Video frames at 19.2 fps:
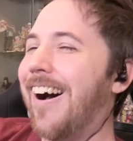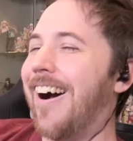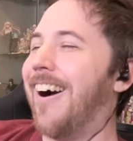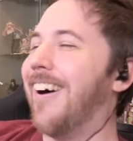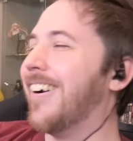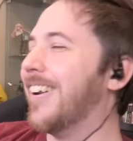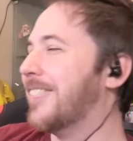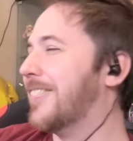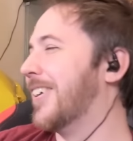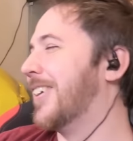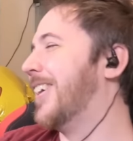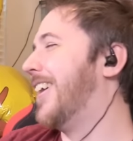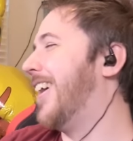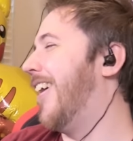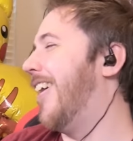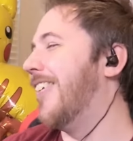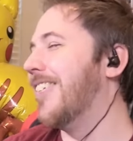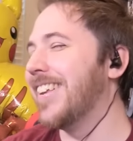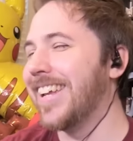Oda the
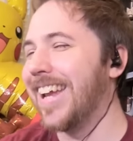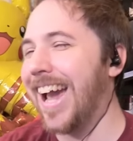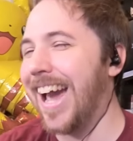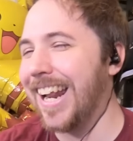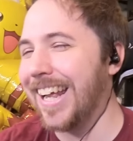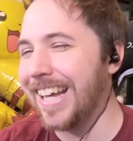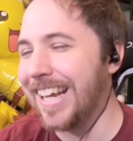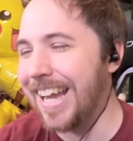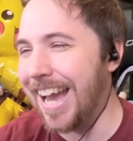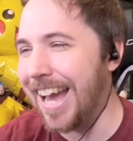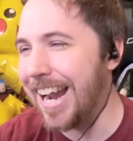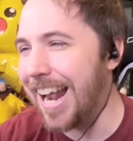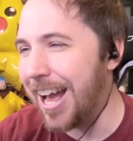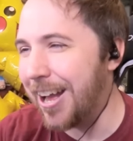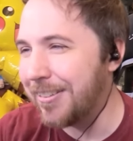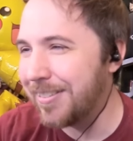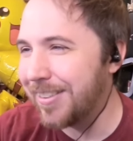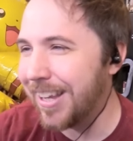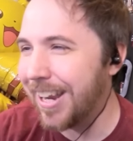goat yet again
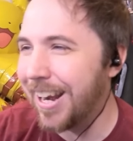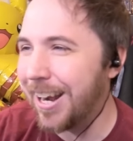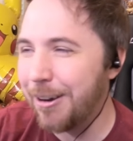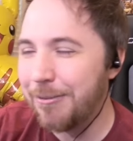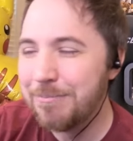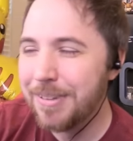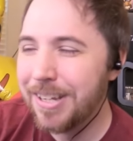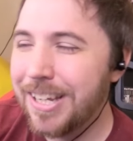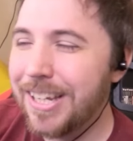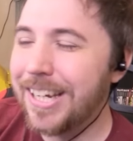out there.